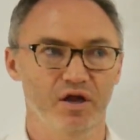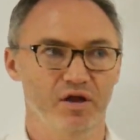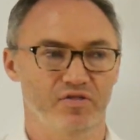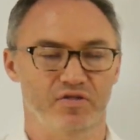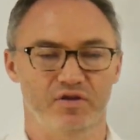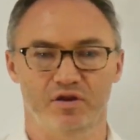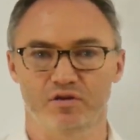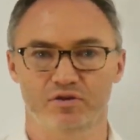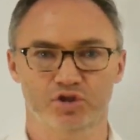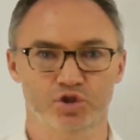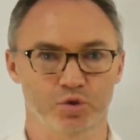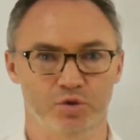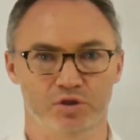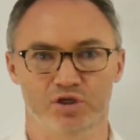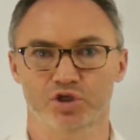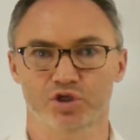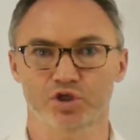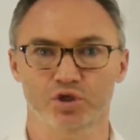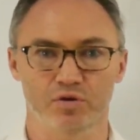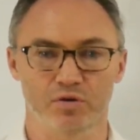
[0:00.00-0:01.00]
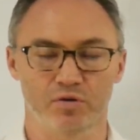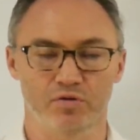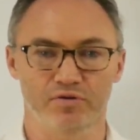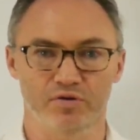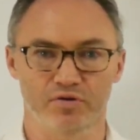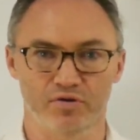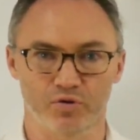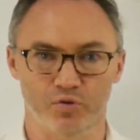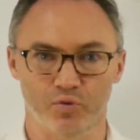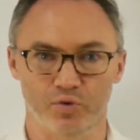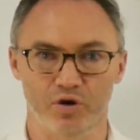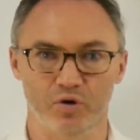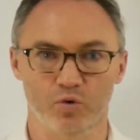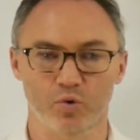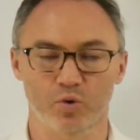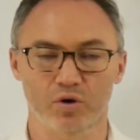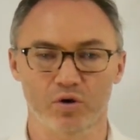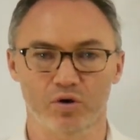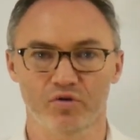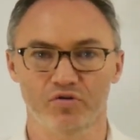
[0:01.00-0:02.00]
the traditional, the real
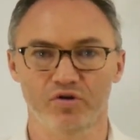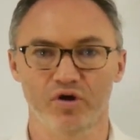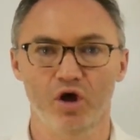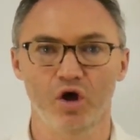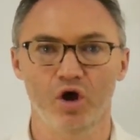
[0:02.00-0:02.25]
world,